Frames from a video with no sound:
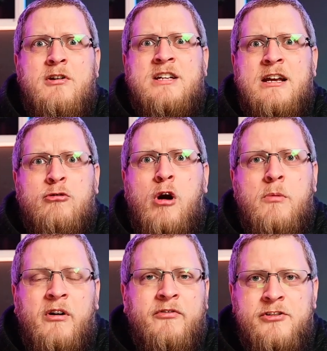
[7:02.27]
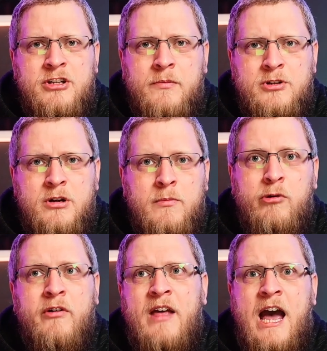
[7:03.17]
is a crime reference number somewhere
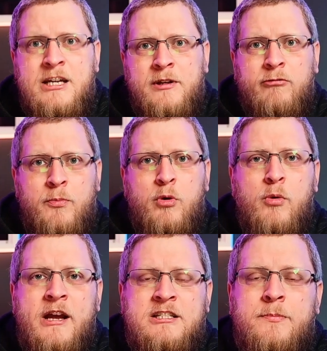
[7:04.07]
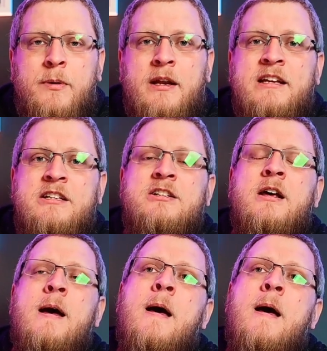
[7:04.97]
or if there has been a report made to the police.